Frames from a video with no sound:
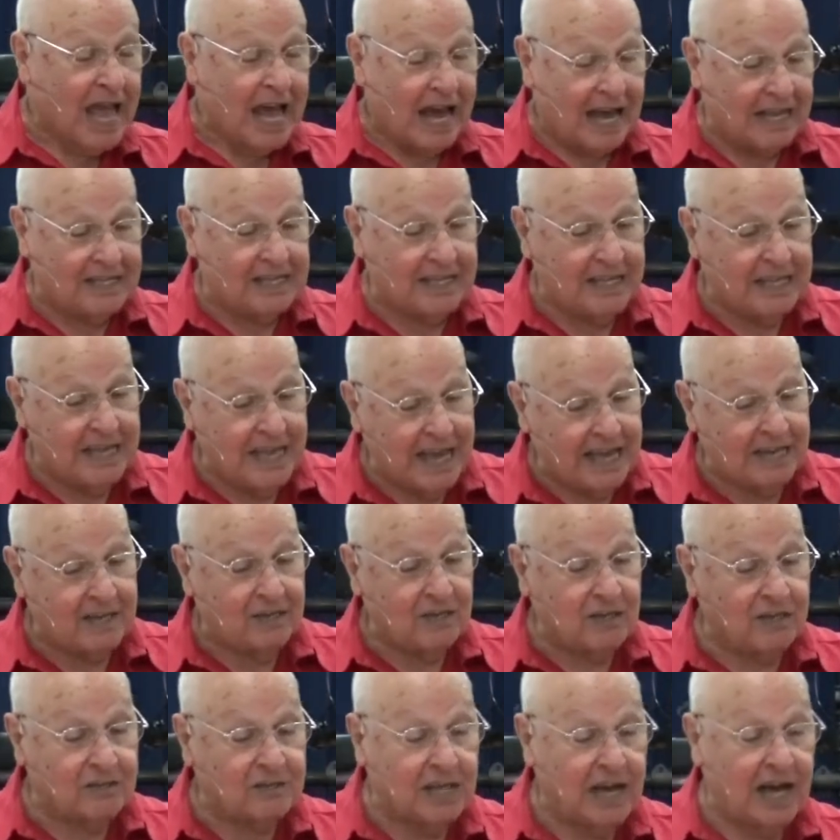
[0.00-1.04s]
At the
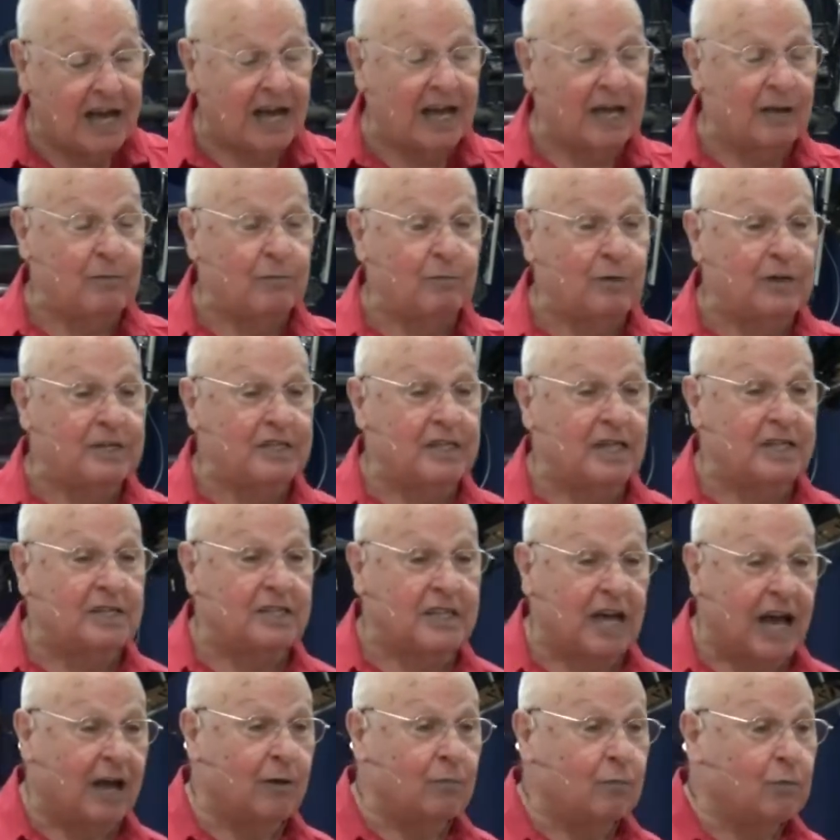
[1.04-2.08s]
end of time, when the
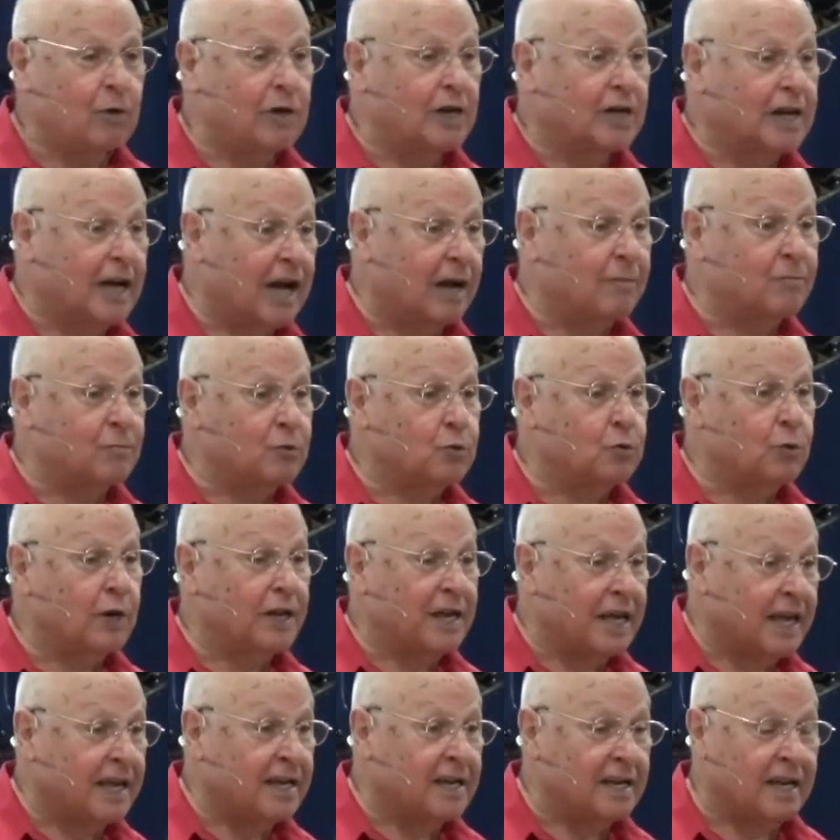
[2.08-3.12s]
time will come to
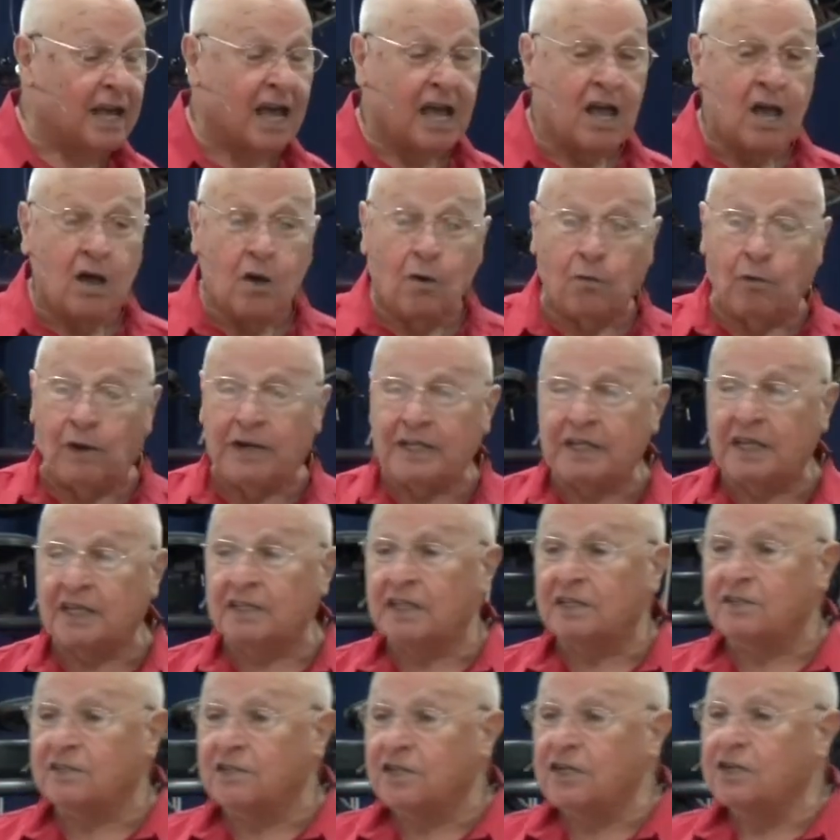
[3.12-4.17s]
an end, when the
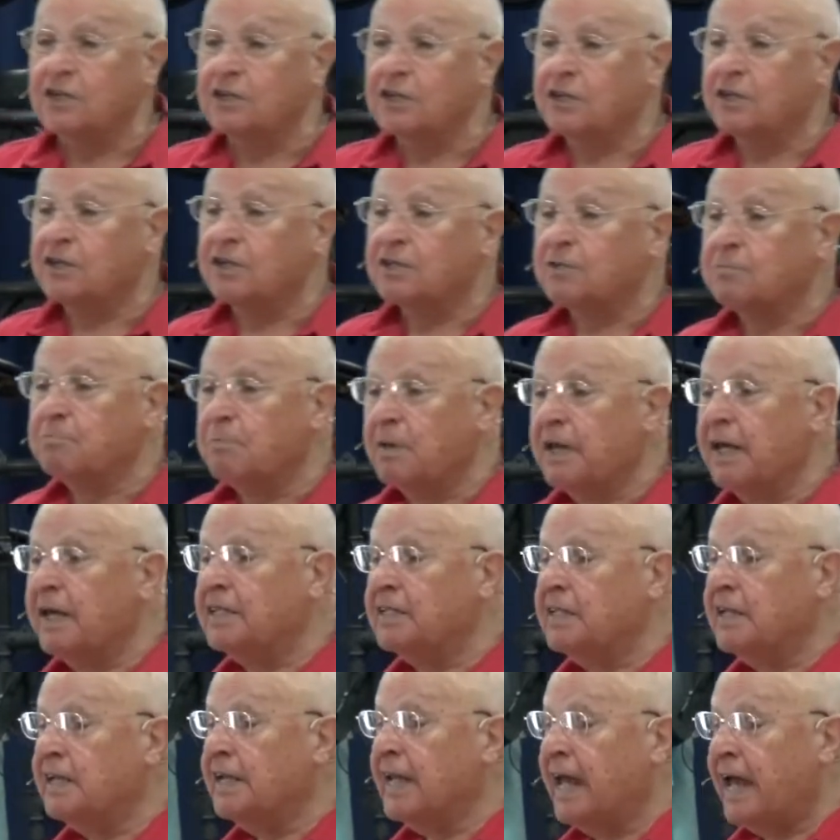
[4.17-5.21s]
decision is
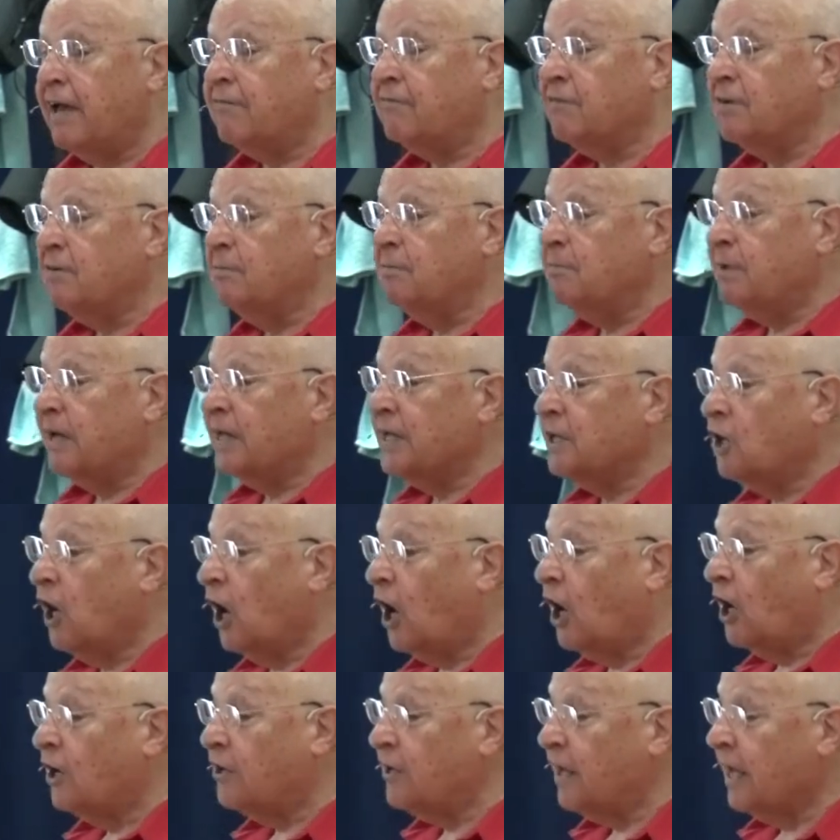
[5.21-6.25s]
made in heaven by
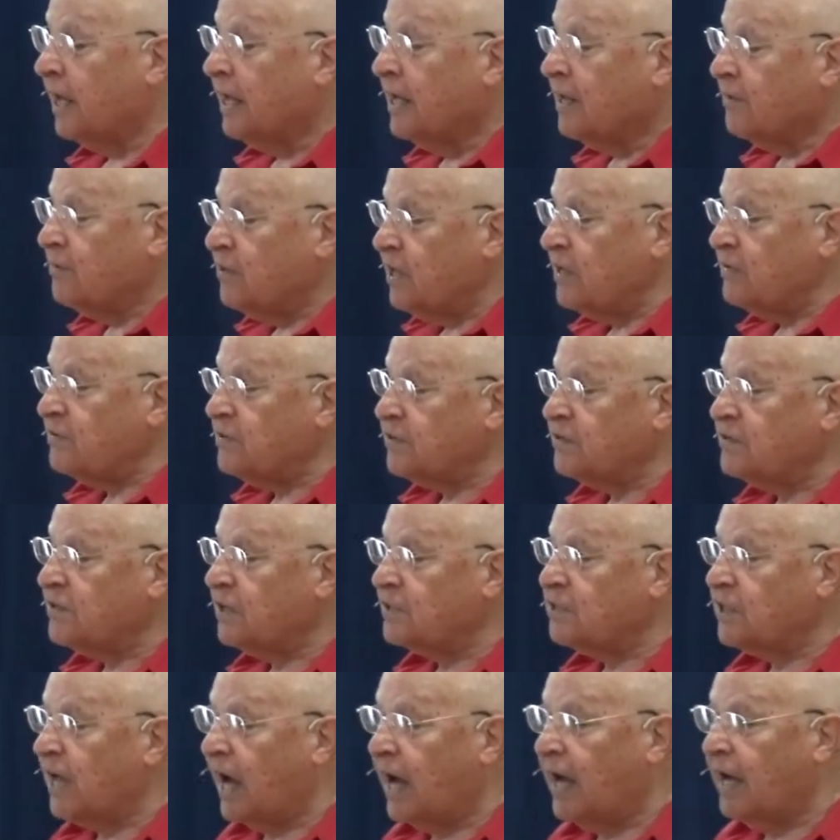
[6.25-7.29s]
God, this is
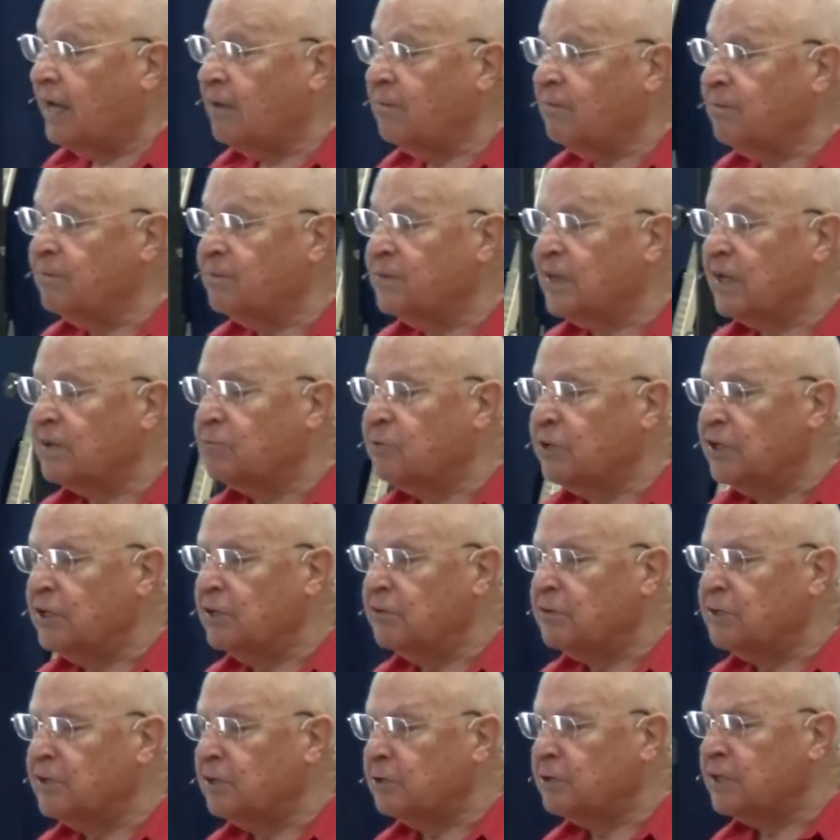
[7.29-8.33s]
the time that
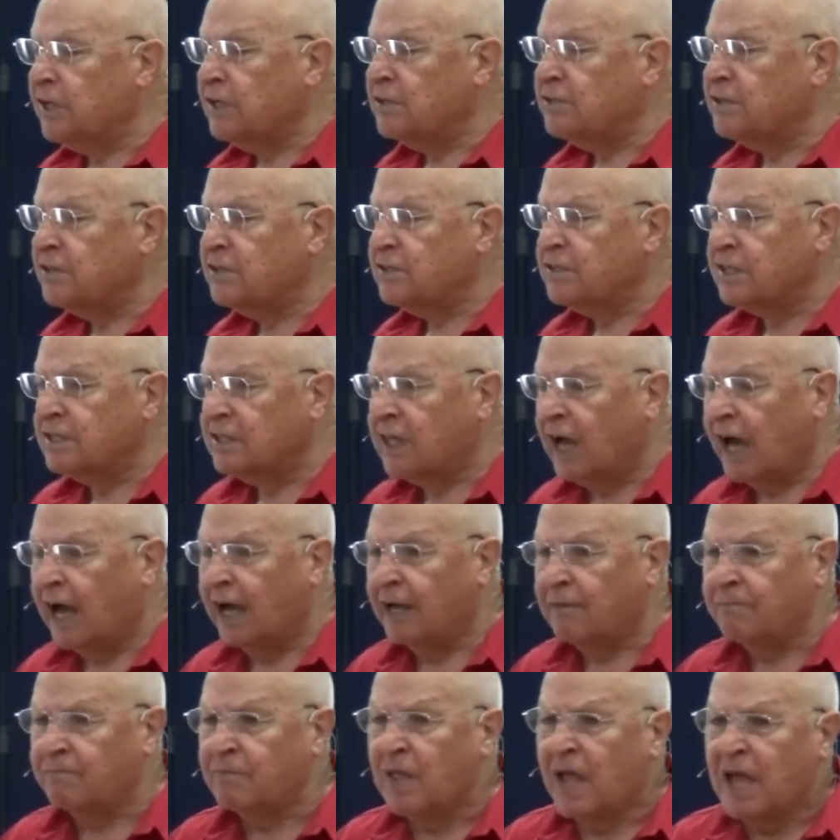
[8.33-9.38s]
you, this is the
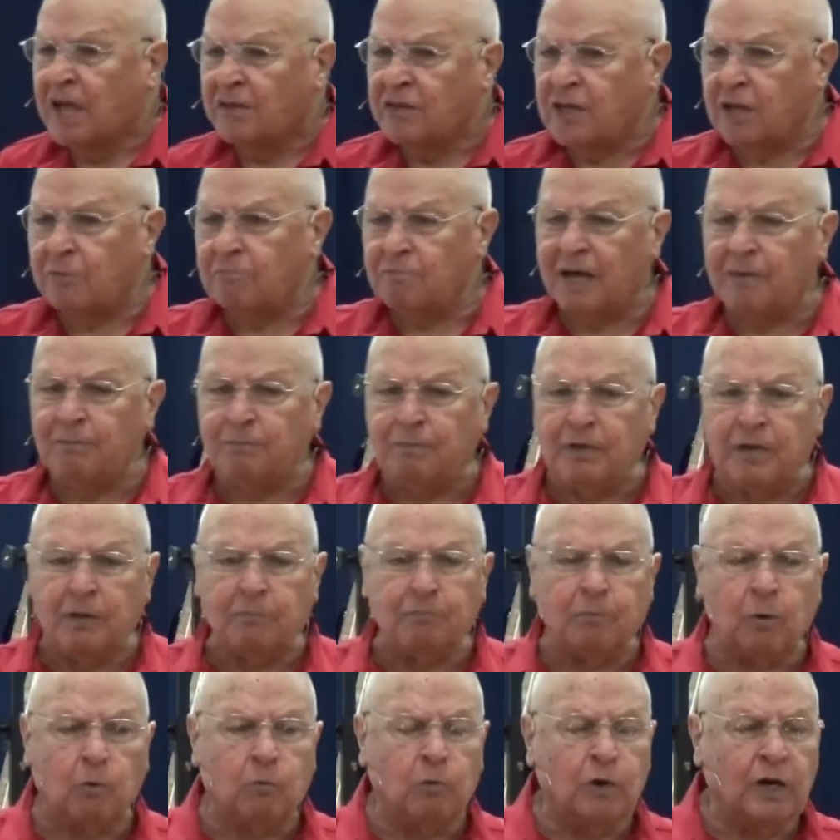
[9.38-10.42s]
time that my
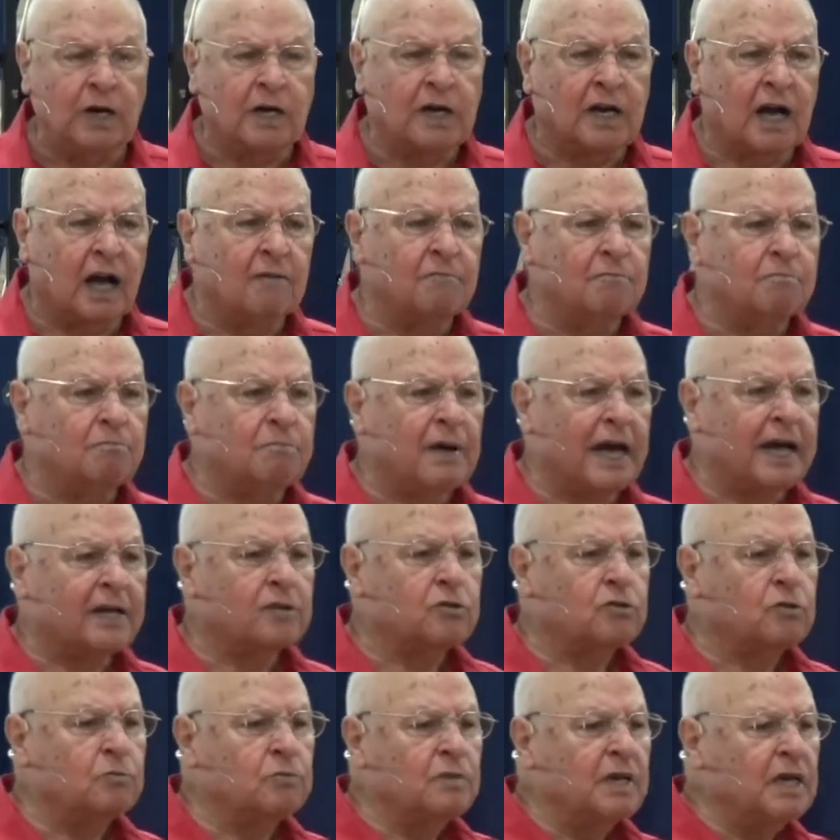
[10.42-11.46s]
people will come
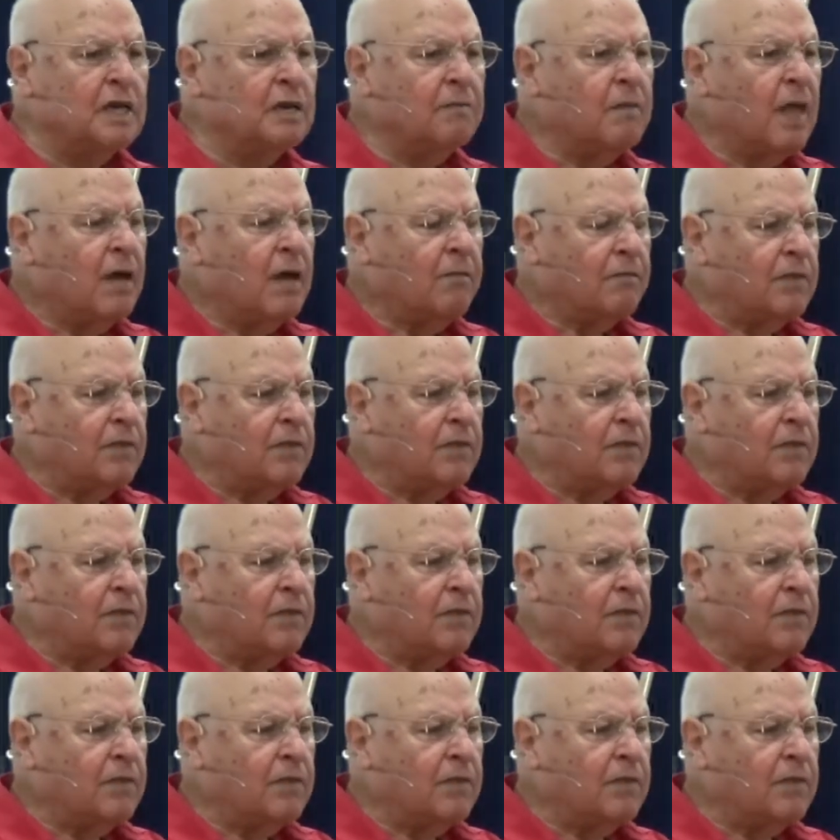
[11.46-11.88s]
back to me.